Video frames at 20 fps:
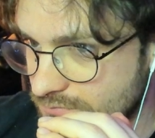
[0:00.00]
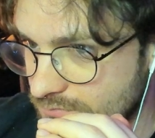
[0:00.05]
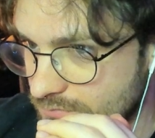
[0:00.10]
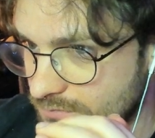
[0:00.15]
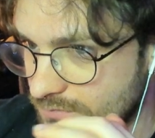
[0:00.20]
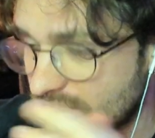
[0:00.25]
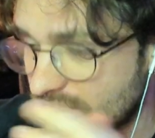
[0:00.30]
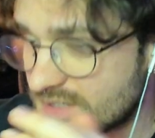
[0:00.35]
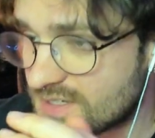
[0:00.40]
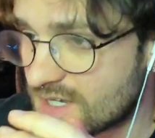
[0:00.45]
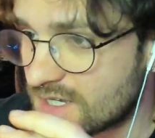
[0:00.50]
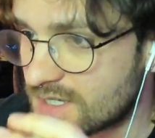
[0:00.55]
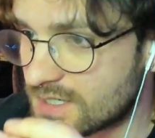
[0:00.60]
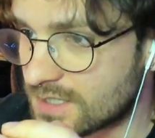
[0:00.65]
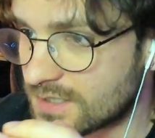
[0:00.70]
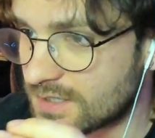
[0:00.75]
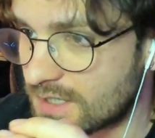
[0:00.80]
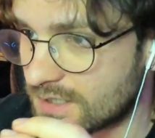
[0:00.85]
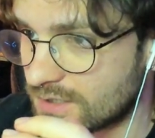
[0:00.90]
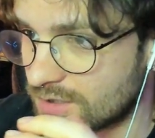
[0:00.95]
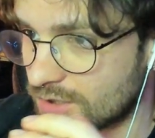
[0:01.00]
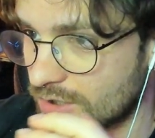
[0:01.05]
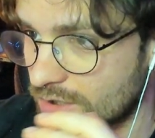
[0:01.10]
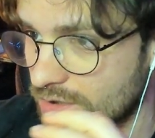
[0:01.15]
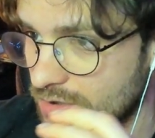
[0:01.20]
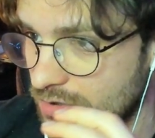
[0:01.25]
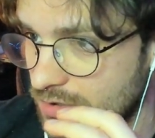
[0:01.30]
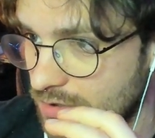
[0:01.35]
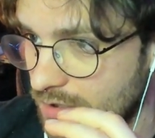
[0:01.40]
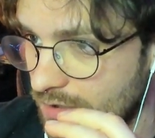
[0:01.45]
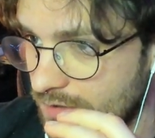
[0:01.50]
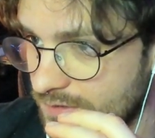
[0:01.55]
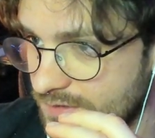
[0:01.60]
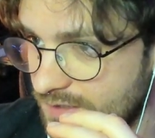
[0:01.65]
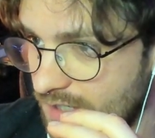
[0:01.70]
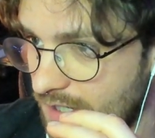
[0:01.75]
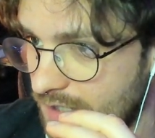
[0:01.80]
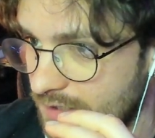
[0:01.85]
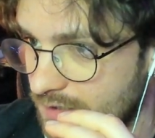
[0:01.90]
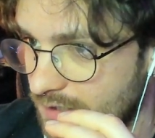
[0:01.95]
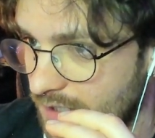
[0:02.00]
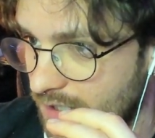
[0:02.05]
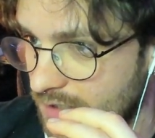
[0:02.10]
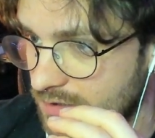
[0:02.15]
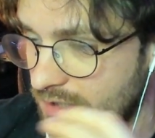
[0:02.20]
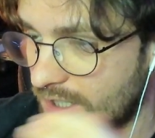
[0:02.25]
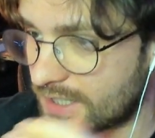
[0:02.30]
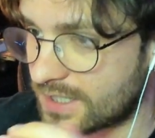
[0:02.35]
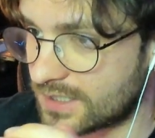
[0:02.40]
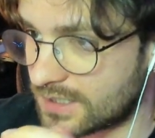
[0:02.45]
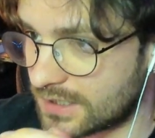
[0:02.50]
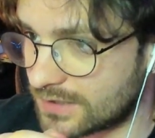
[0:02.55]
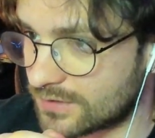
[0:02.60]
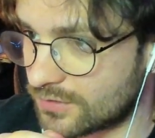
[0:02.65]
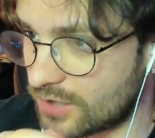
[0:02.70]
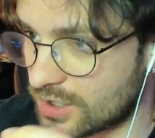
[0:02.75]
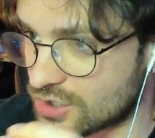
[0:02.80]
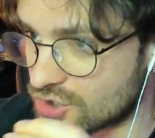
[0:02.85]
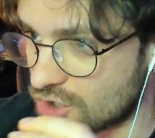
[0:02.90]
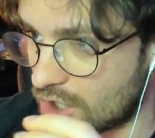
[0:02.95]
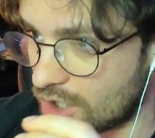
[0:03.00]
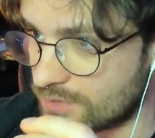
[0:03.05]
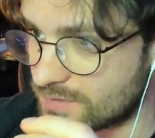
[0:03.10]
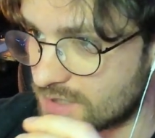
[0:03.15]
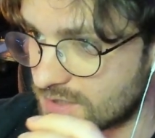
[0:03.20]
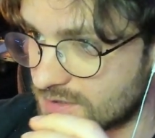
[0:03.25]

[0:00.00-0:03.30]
they say here that you know that like any integration the object